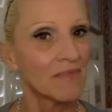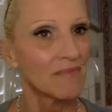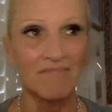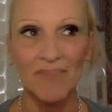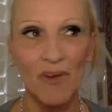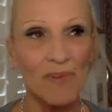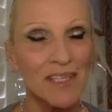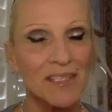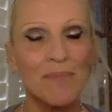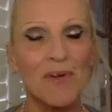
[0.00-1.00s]
not really
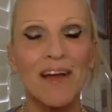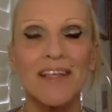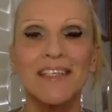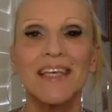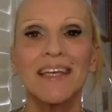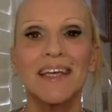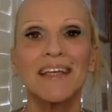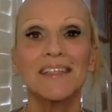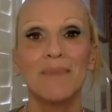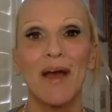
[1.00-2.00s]
surprising,
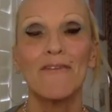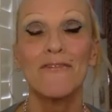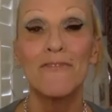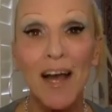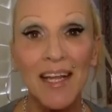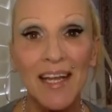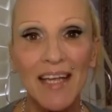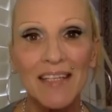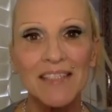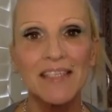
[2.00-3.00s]
it's about
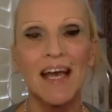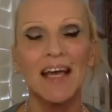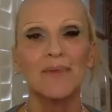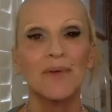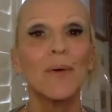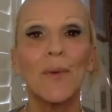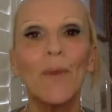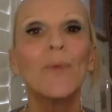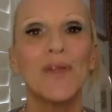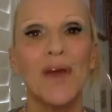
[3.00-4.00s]
finance, and we
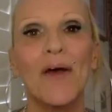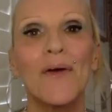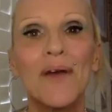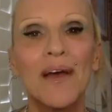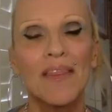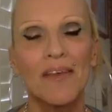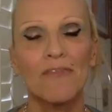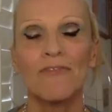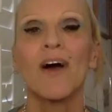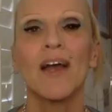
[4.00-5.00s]
all know that
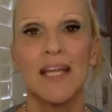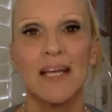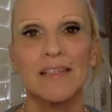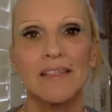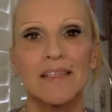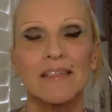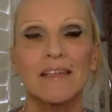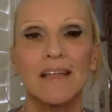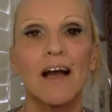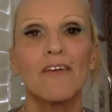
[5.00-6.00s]
finance is
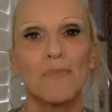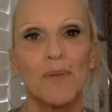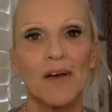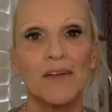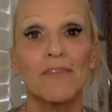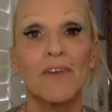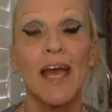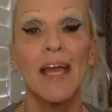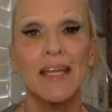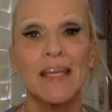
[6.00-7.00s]
the lifeblood of
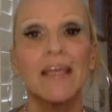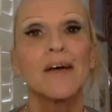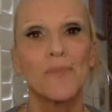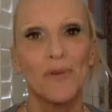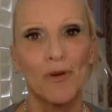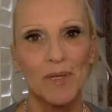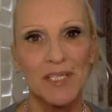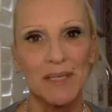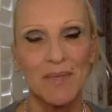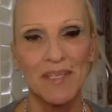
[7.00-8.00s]
any
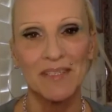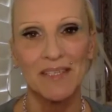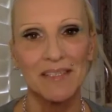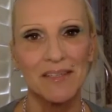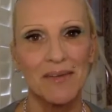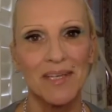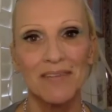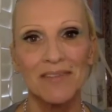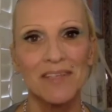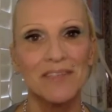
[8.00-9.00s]
property business. So it
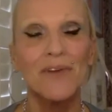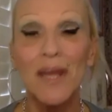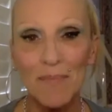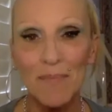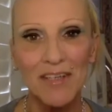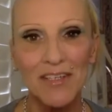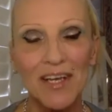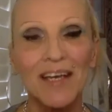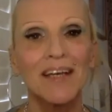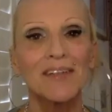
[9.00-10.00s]
gives us great
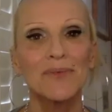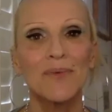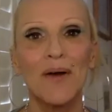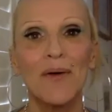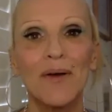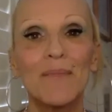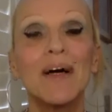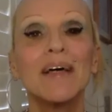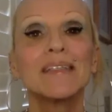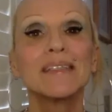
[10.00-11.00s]
pleasure to welcome
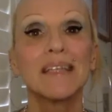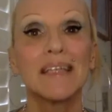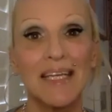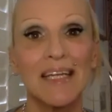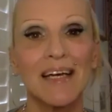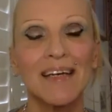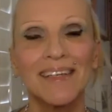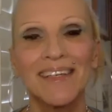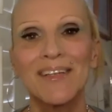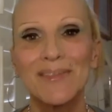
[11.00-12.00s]
Selena
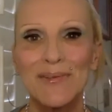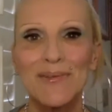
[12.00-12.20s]
to